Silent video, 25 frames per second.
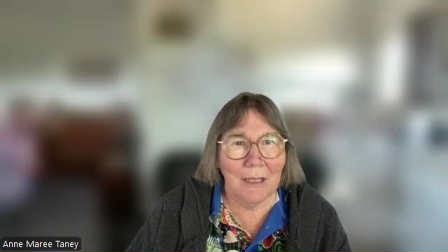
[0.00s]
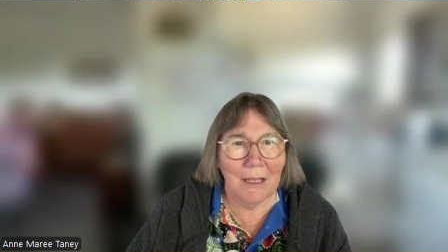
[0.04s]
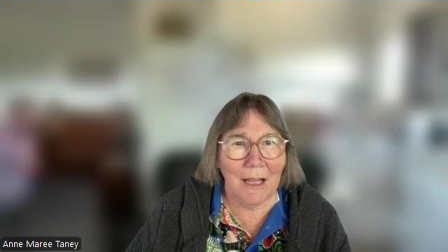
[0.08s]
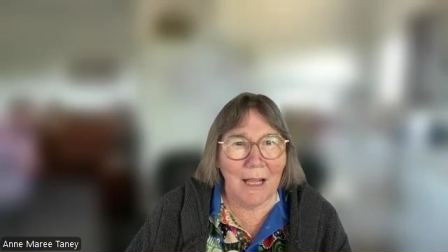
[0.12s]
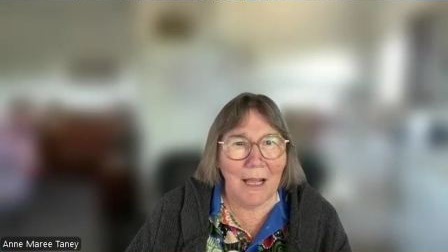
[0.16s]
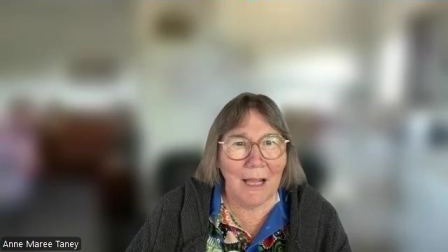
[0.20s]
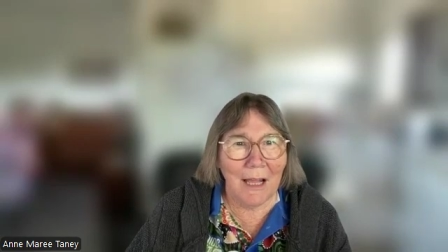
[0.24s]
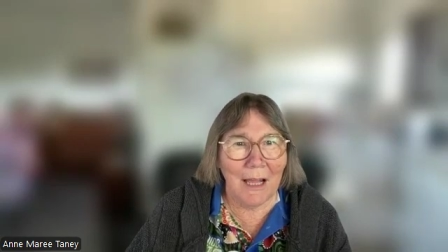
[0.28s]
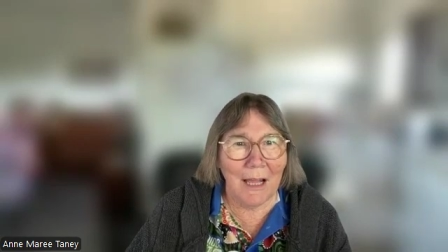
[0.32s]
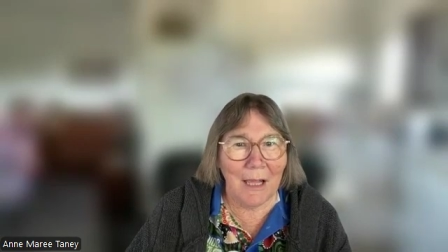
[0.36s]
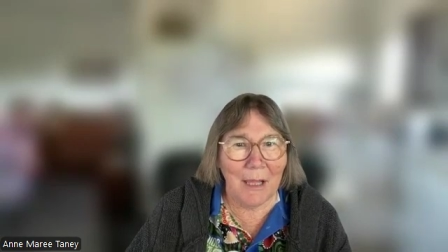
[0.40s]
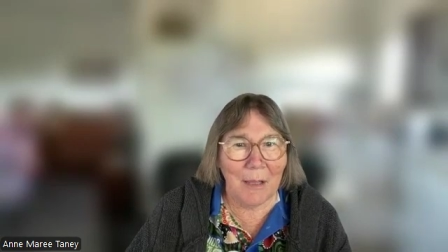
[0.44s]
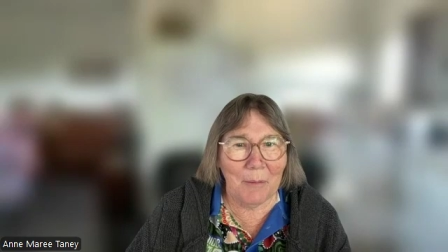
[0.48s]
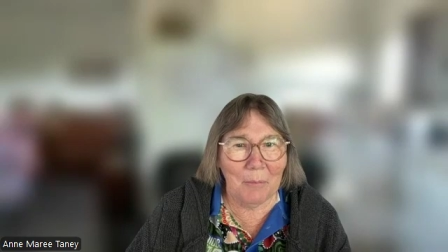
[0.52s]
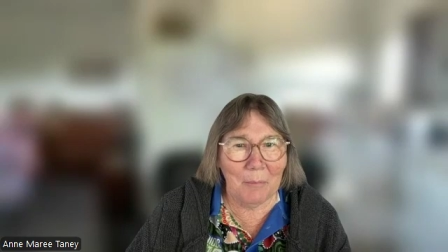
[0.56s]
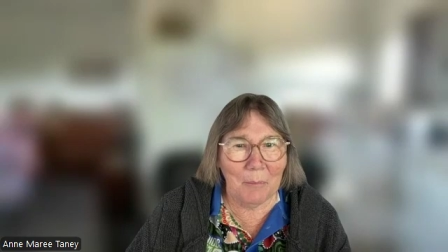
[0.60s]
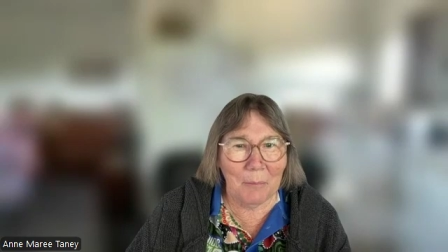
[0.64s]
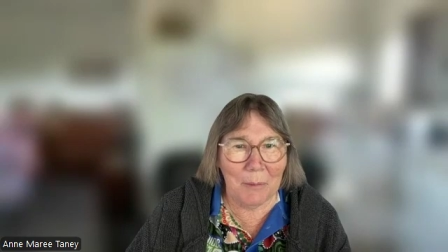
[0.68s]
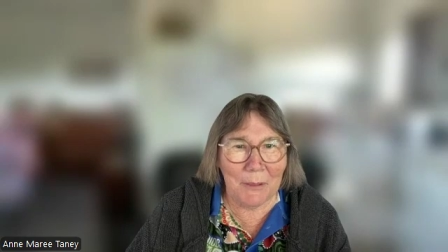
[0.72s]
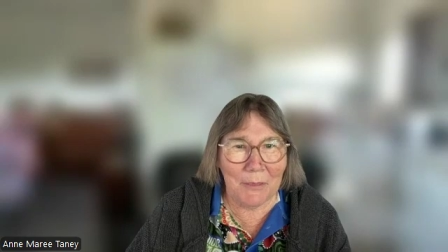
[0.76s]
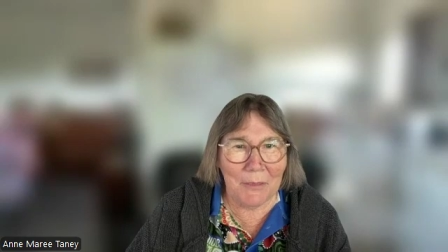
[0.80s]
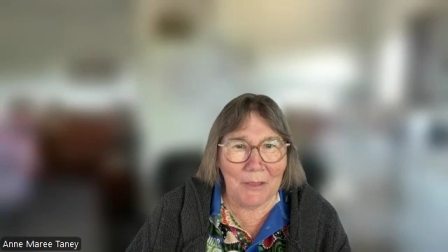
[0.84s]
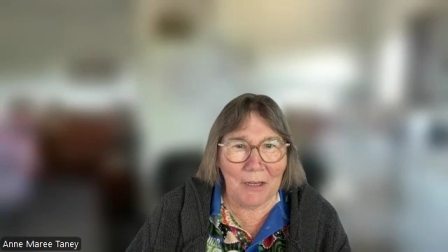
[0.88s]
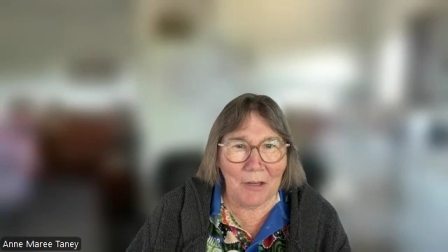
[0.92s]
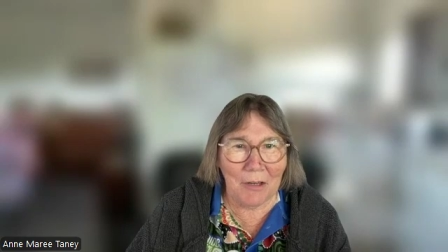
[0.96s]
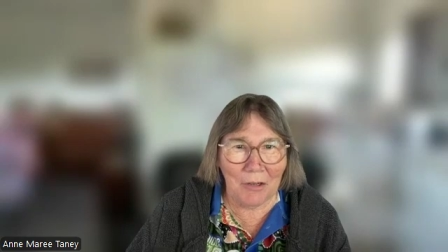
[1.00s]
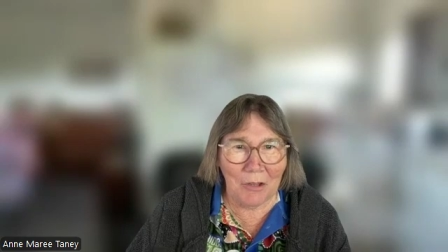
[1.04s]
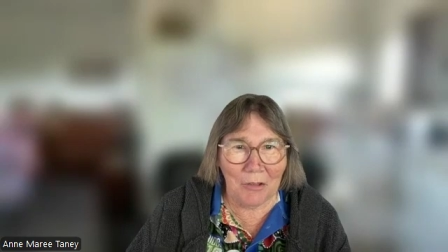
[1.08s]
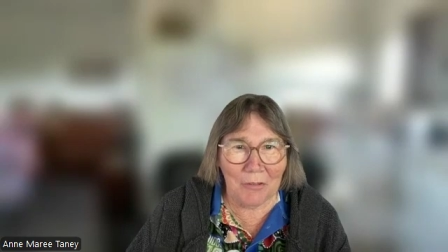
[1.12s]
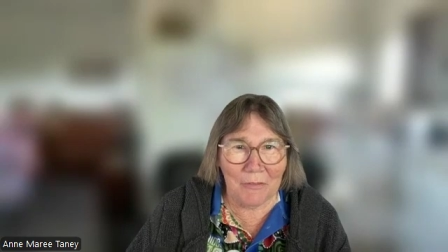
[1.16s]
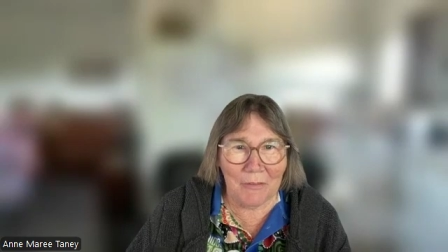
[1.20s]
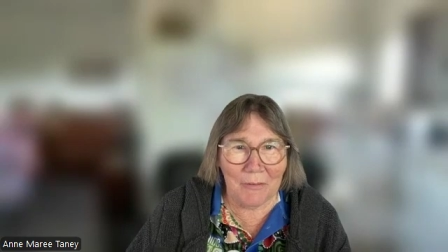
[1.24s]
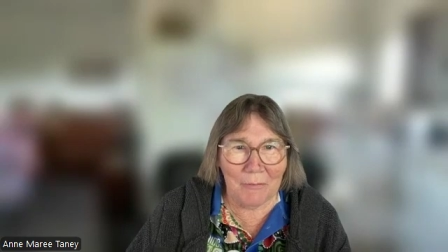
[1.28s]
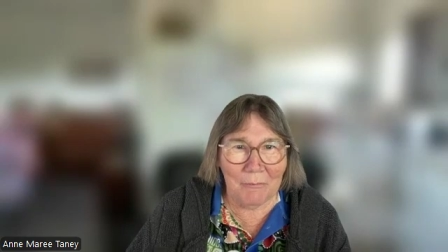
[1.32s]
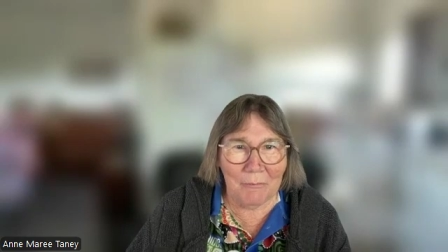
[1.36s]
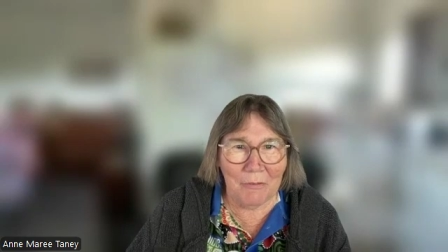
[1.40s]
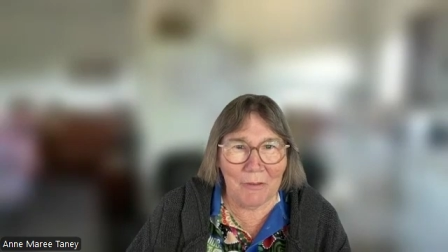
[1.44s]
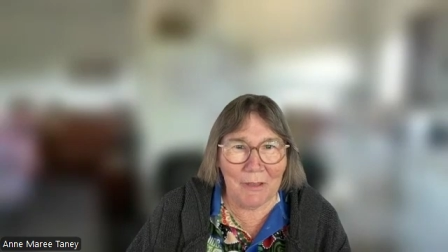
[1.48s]
But then I got
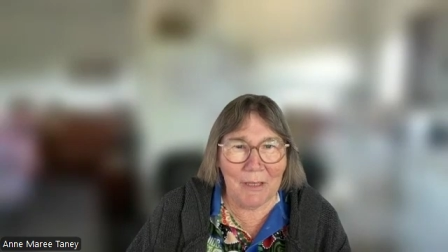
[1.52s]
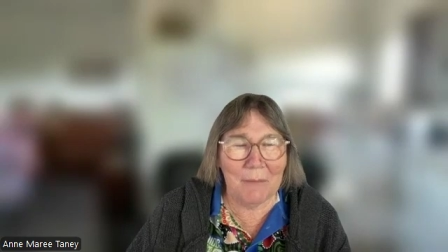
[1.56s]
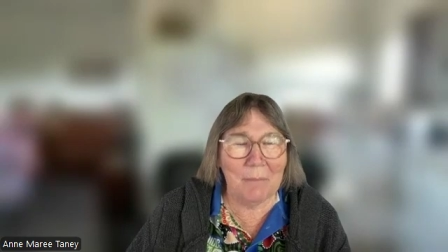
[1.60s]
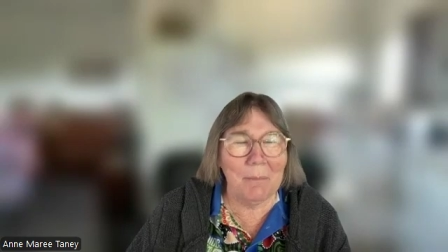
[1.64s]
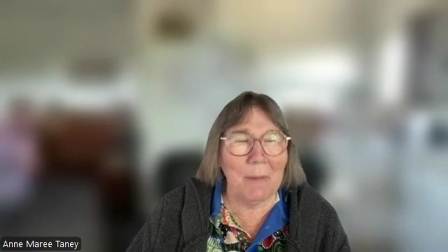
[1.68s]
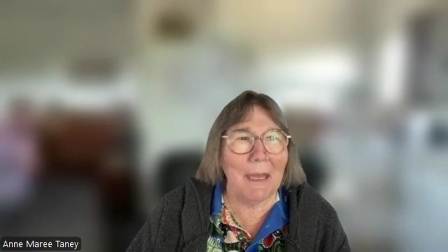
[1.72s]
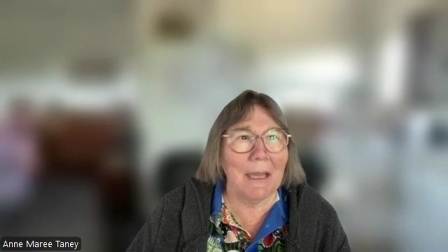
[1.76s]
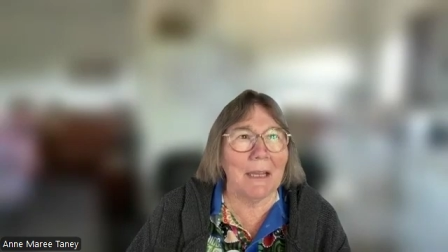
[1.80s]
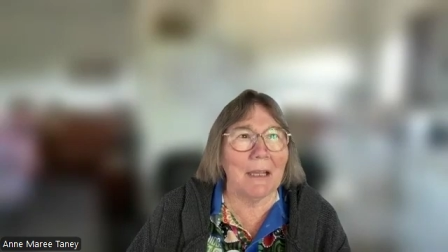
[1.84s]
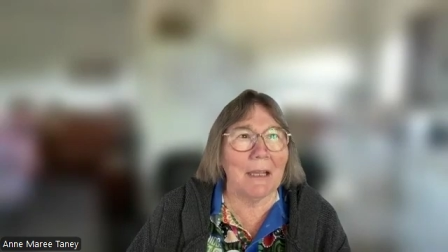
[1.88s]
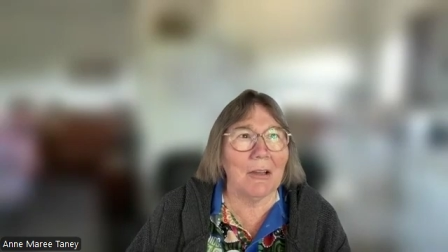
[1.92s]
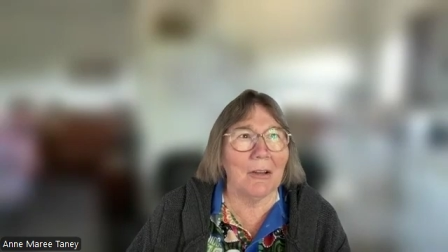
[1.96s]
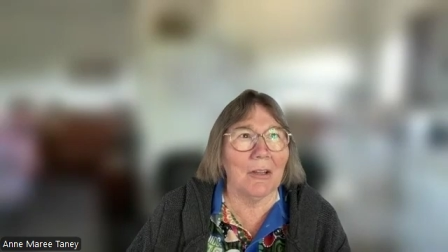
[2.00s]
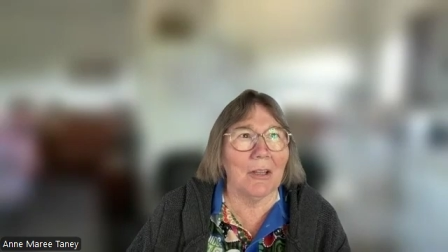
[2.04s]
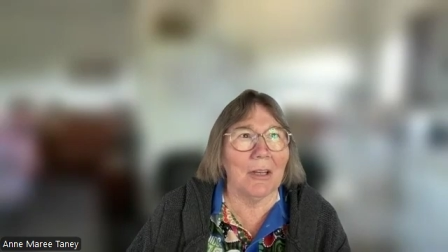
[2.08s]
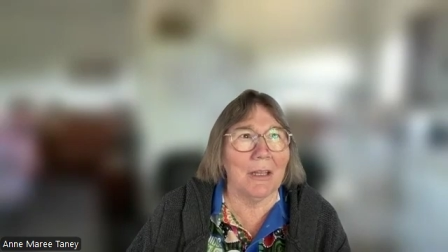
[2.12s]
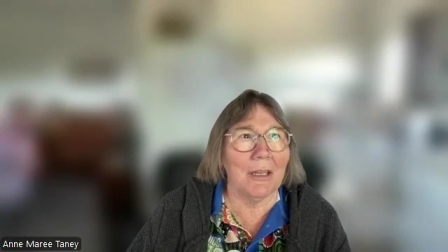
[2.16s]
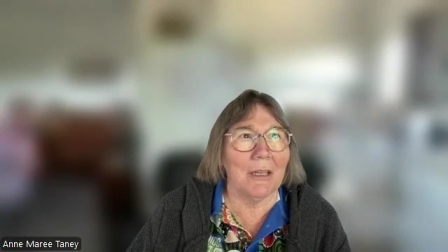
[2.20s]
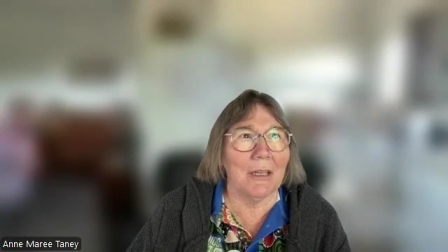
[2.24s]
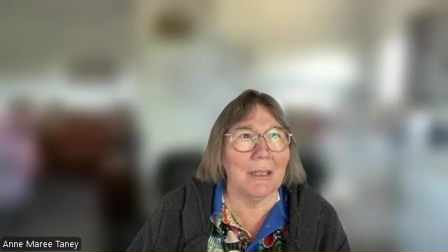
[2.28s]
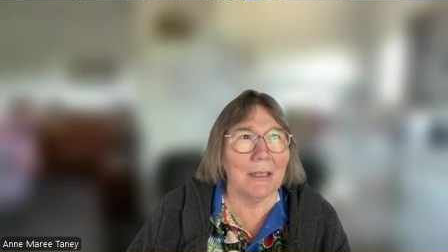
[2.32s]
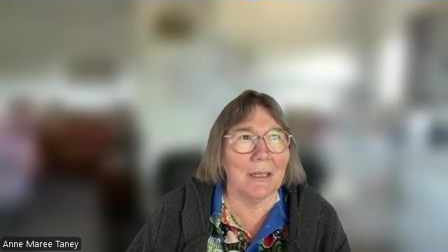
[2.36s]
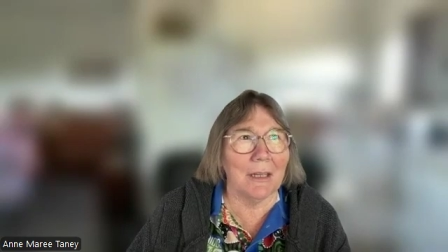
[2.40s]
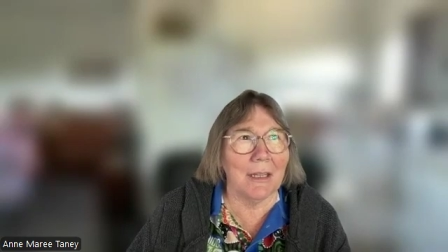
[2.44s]
some feedback on it